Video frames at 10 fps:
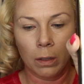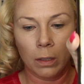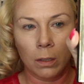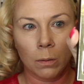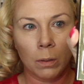
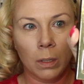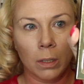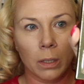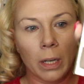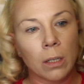this is what it
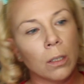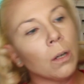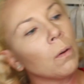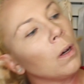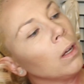looks like.
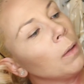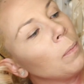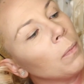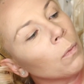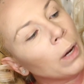So
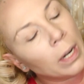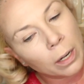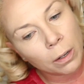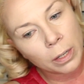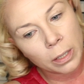right
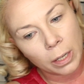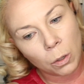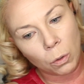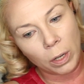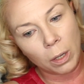here is a
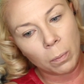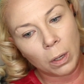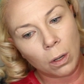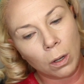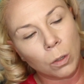
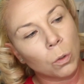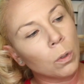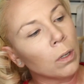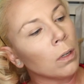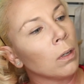cream
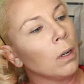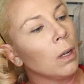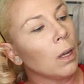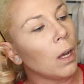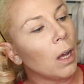contour.
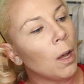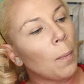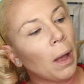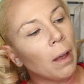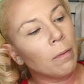
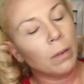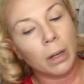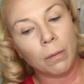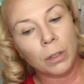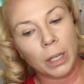I've
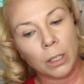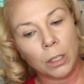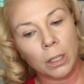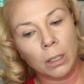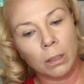never
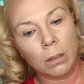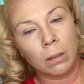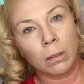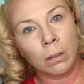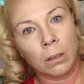touched it.
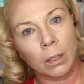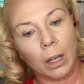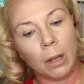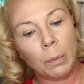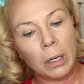
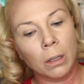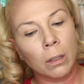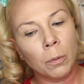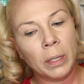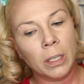I've been a
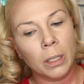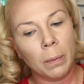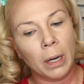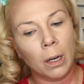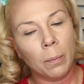little bit
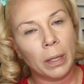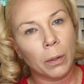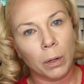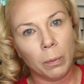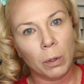intimidated by the
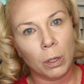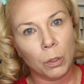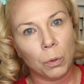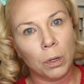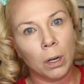cream
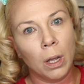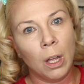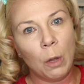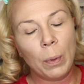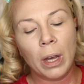contour,
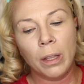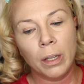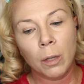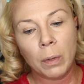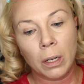but I
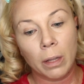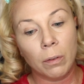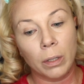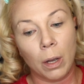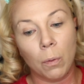think I'm at a
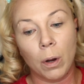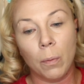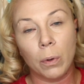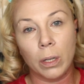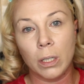level now where
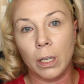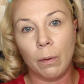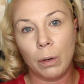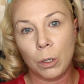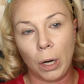I'm willing to
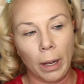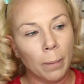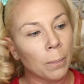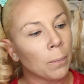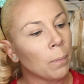give it a try.